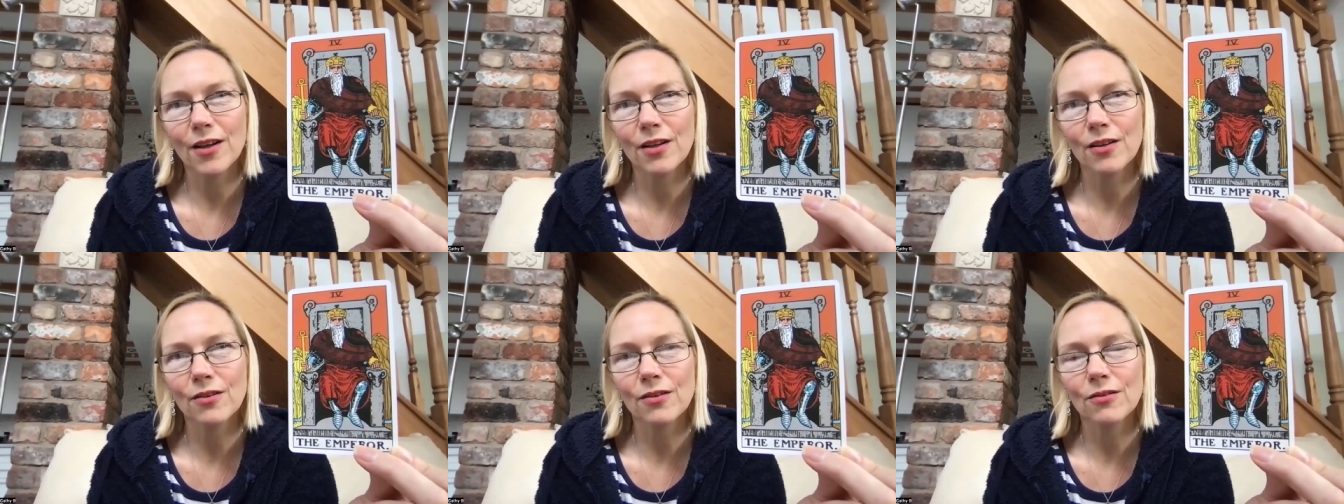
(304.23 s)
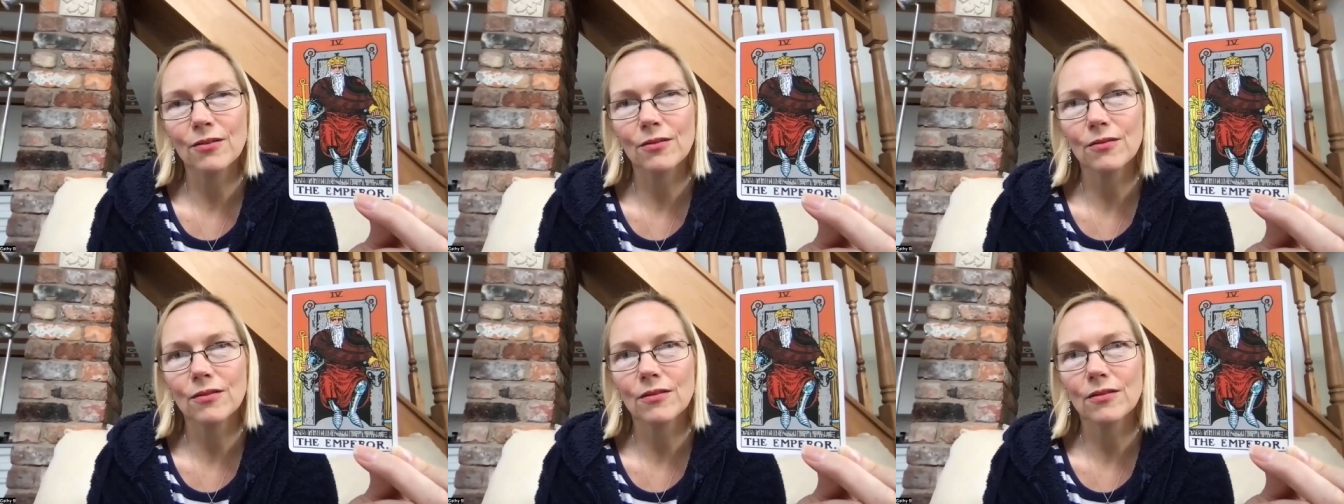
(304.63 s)

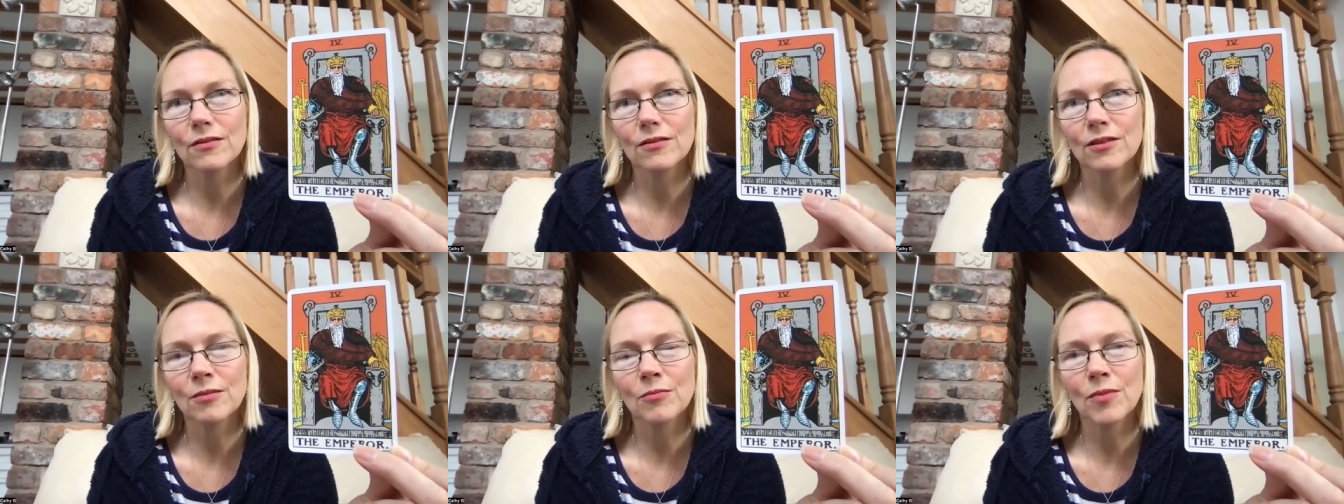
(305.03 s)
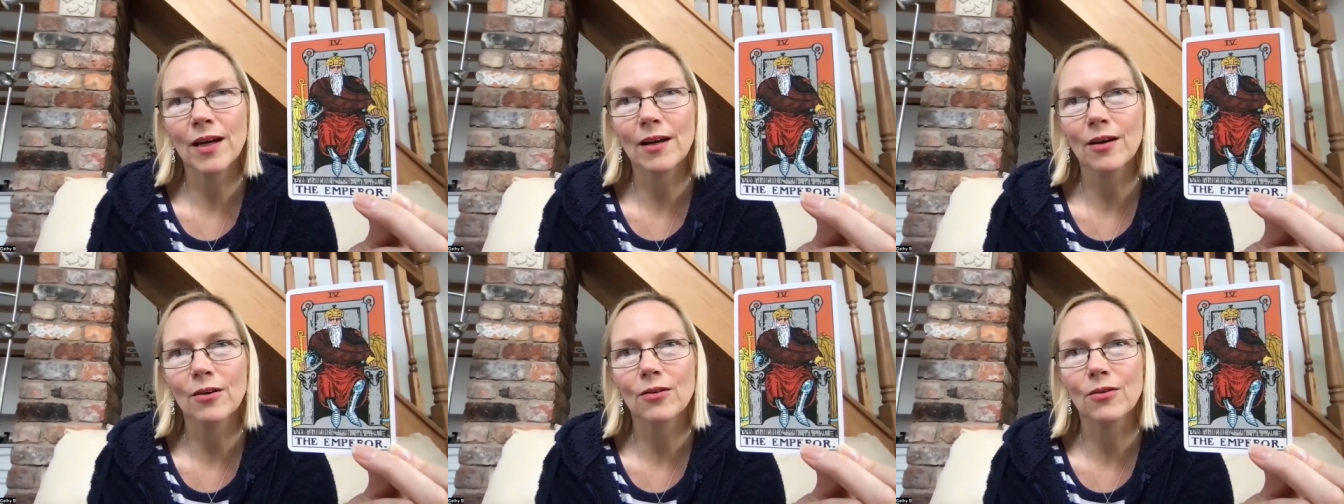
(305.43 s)
you
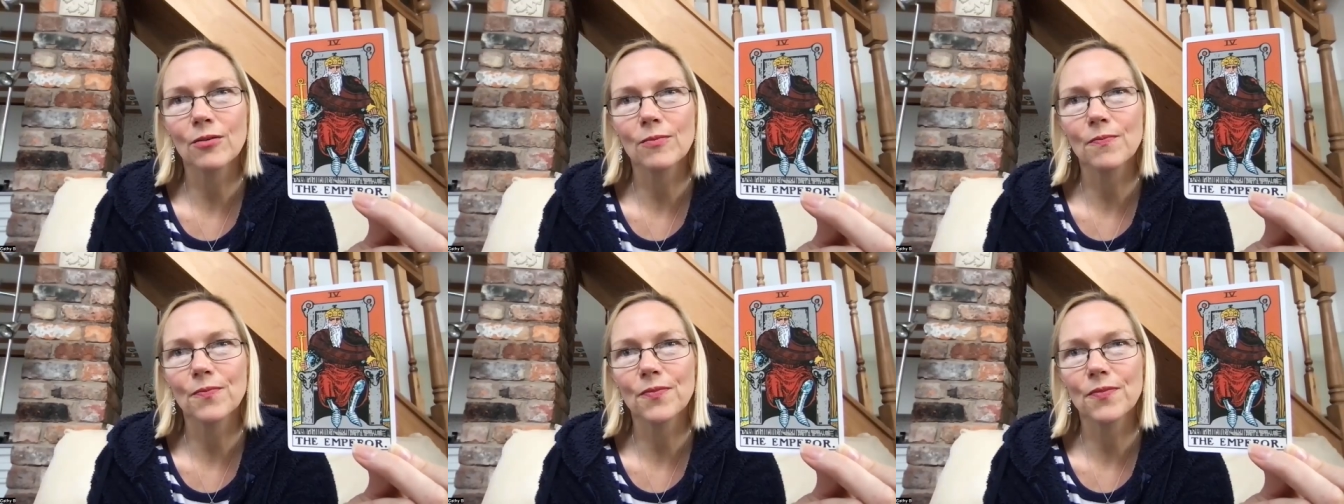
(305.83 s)
somehow